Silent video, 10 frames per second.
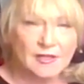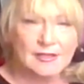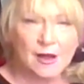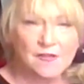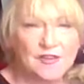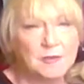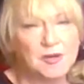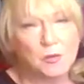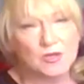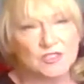Now, if
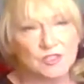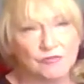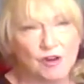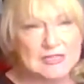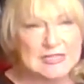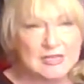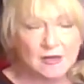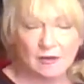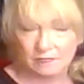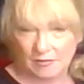anybody wants to write
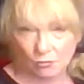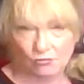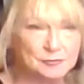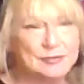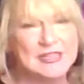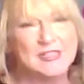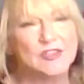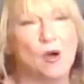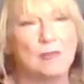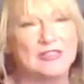in, please
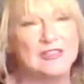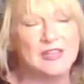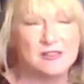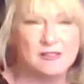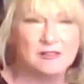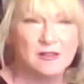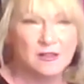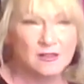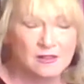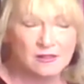comment in
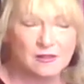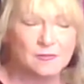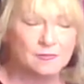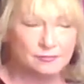the